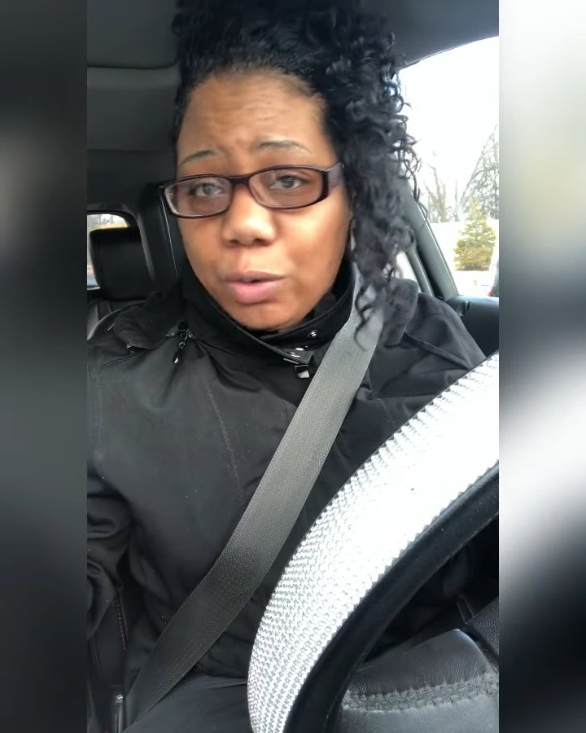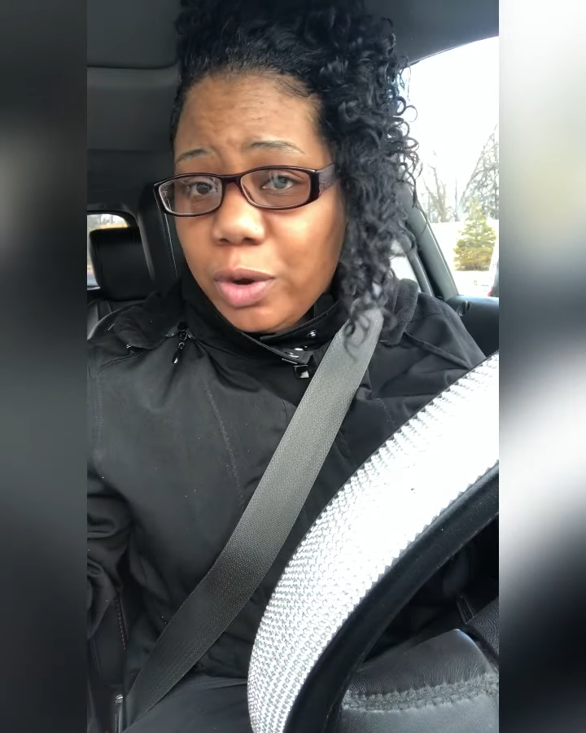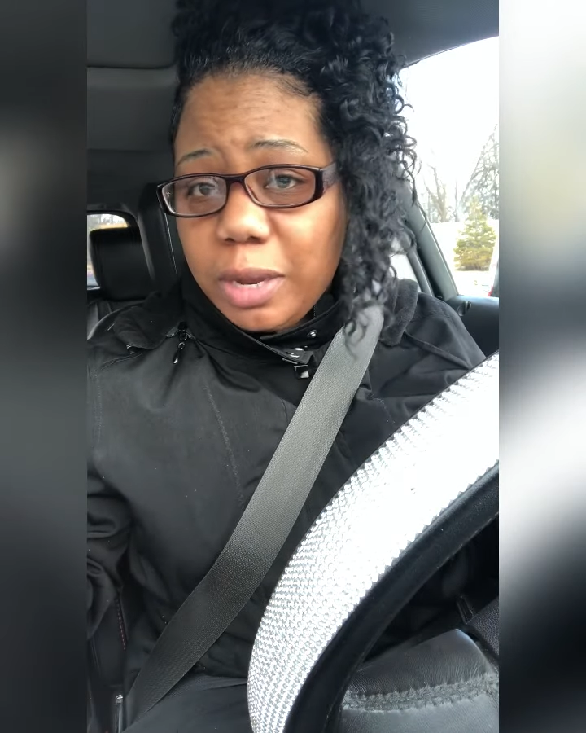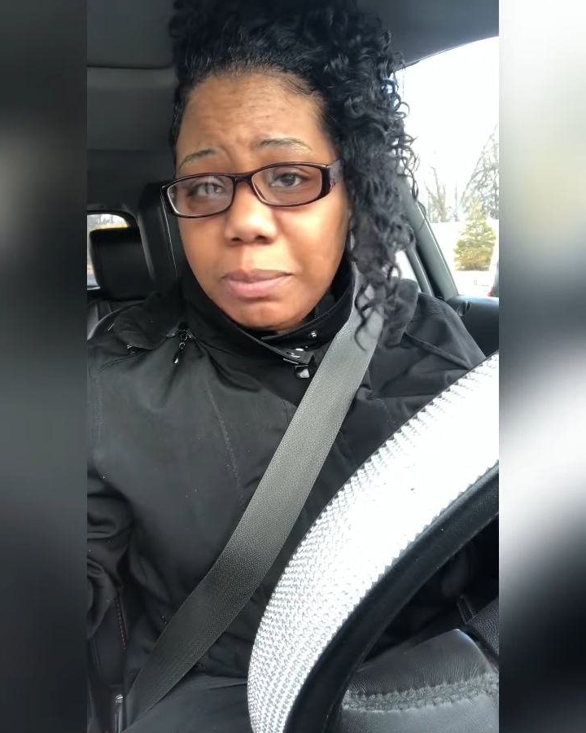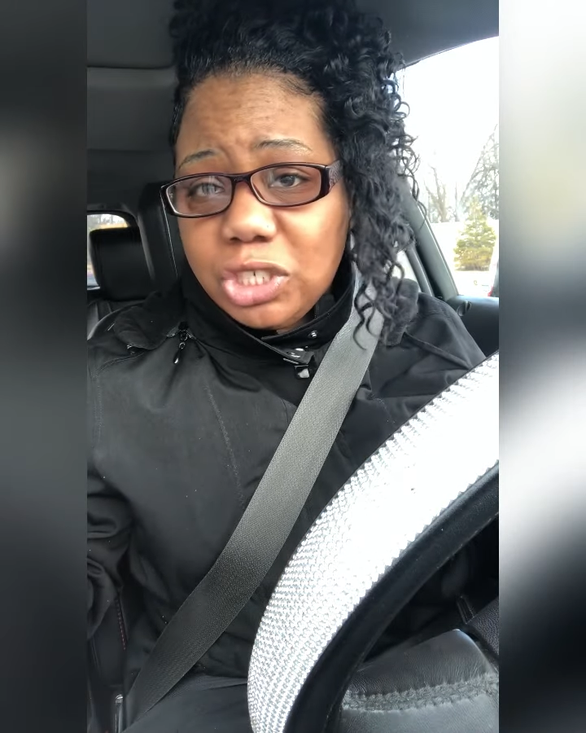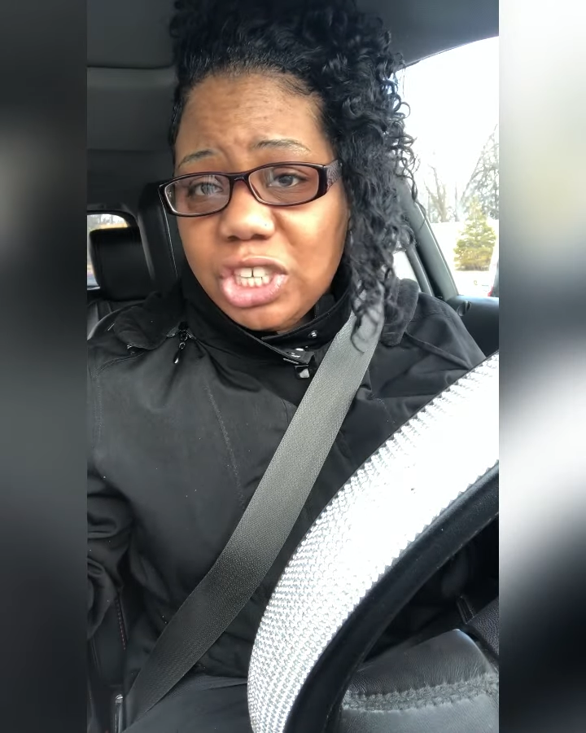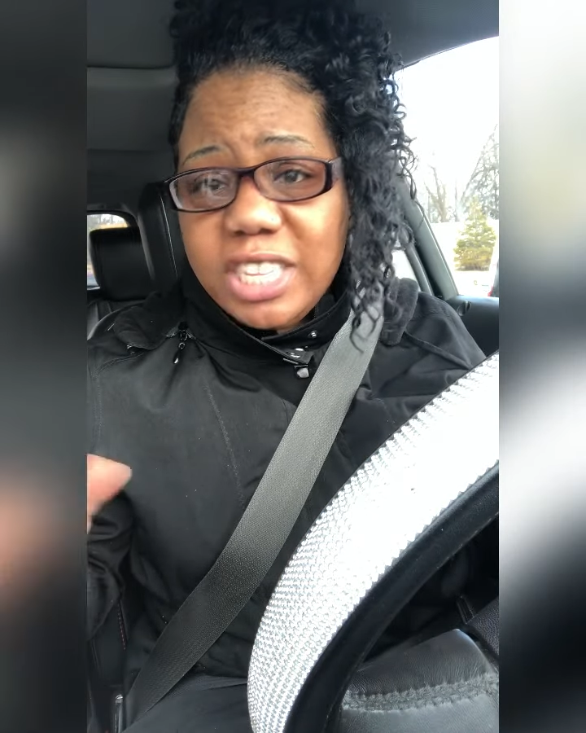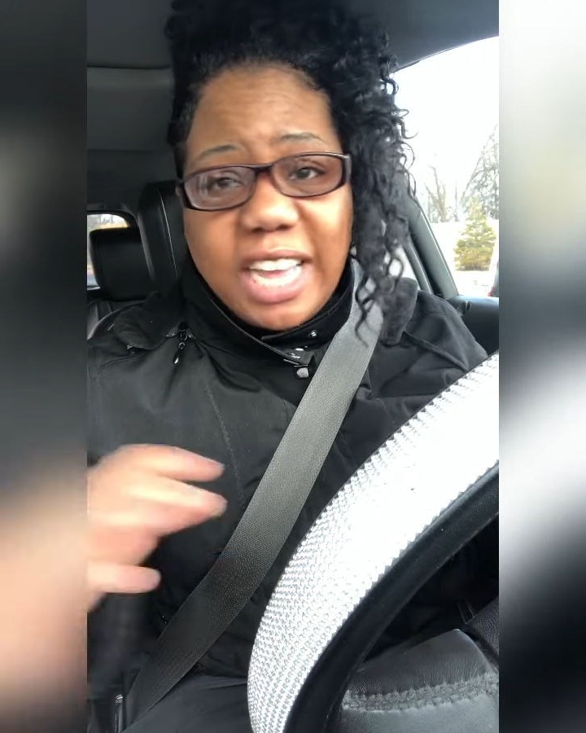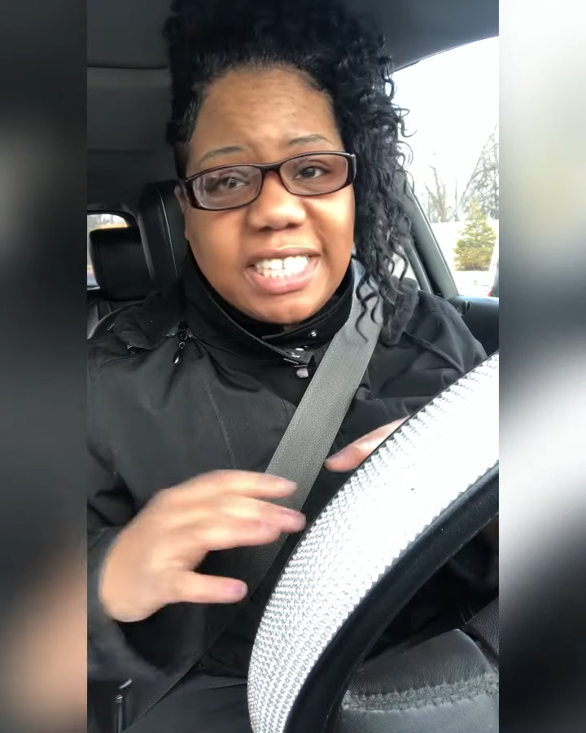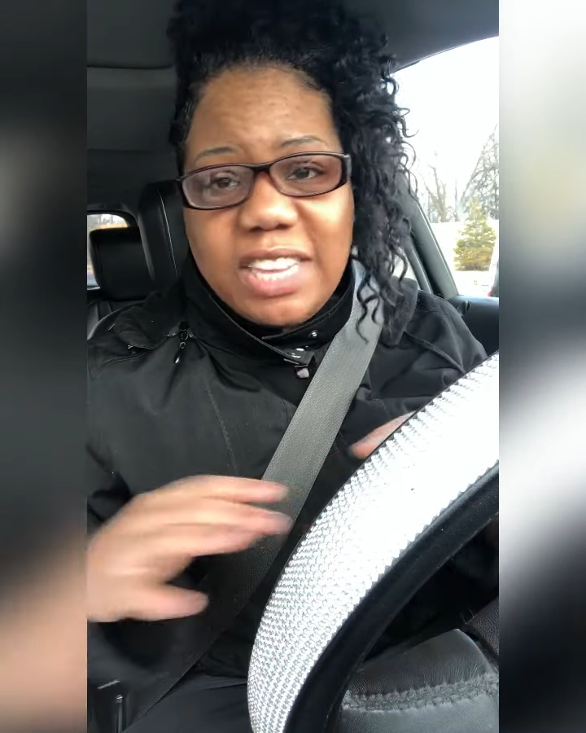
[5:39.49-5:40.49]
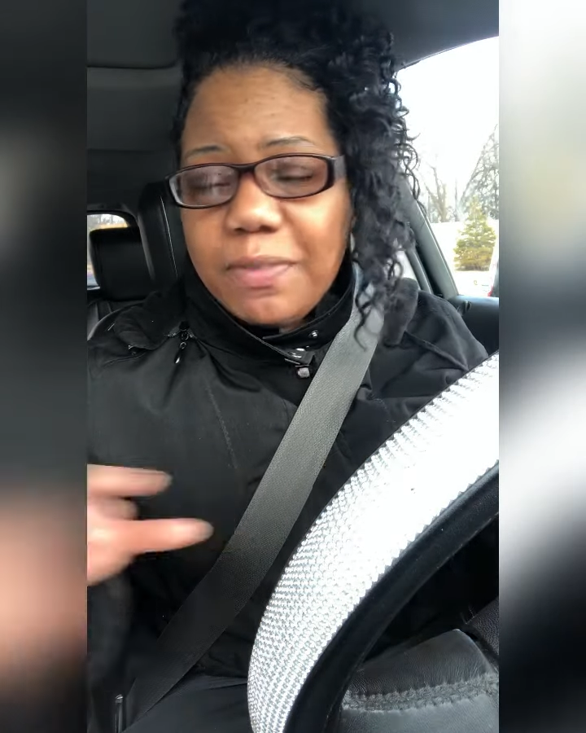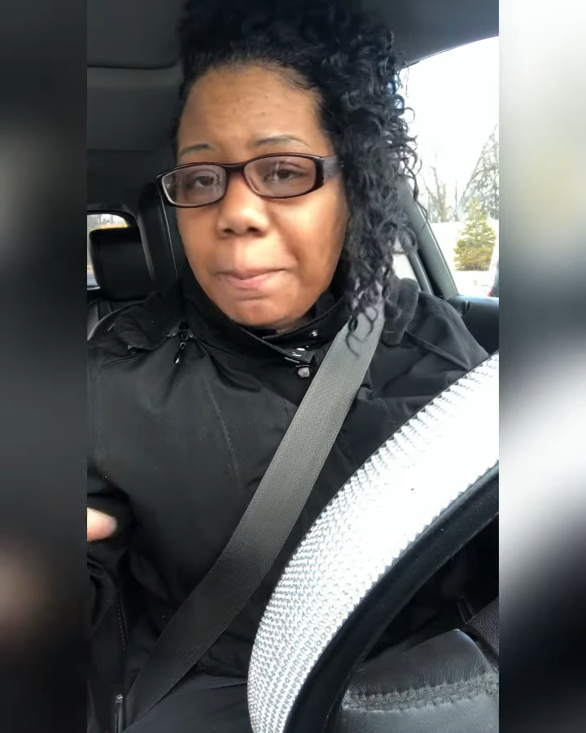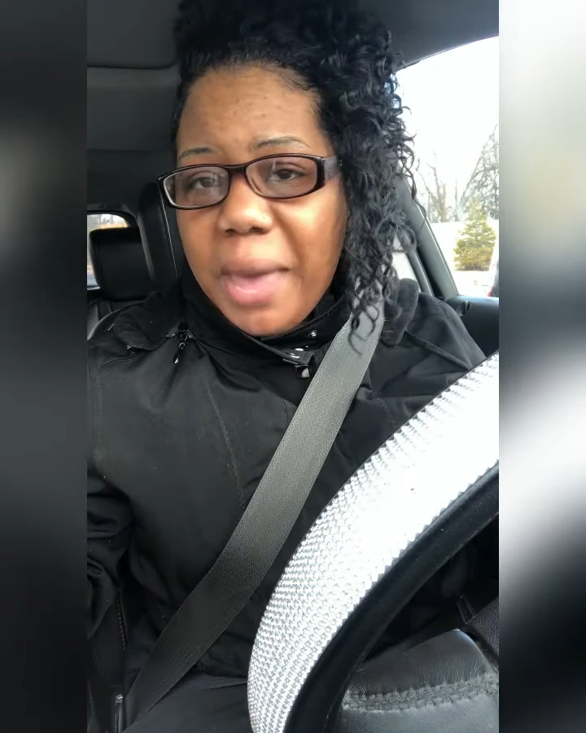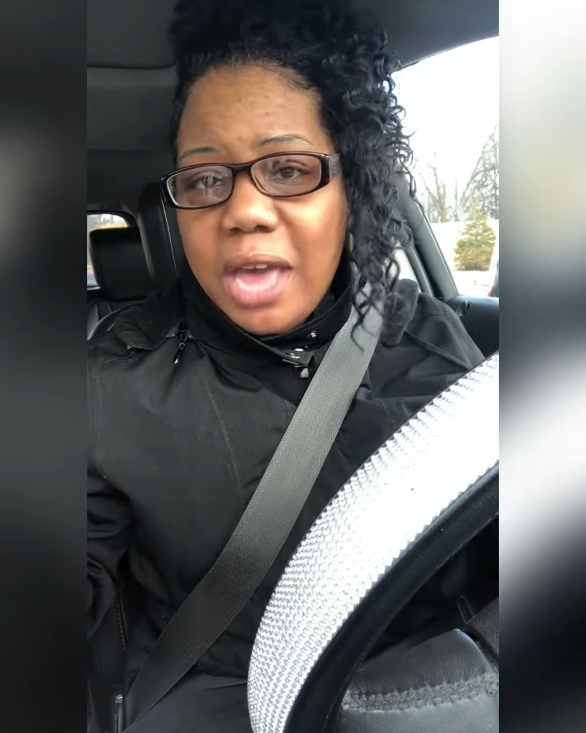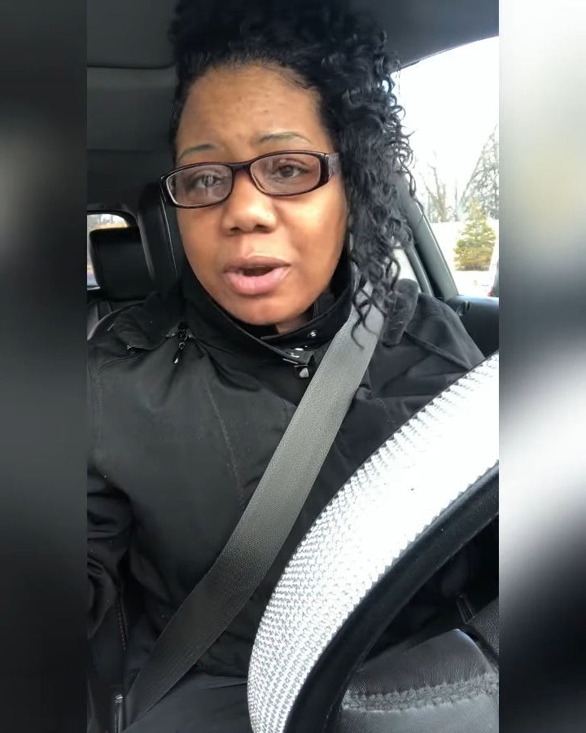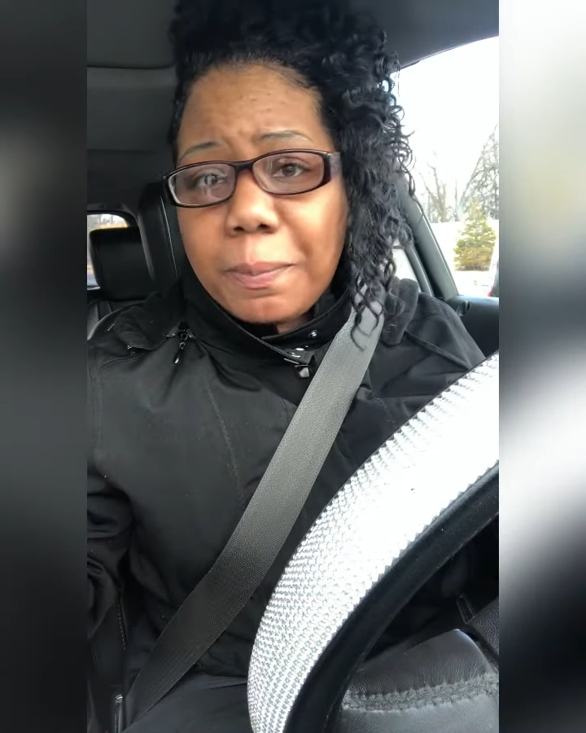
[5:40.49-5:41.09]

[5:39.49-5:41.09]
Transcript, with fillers: Cricut machine, that's even better.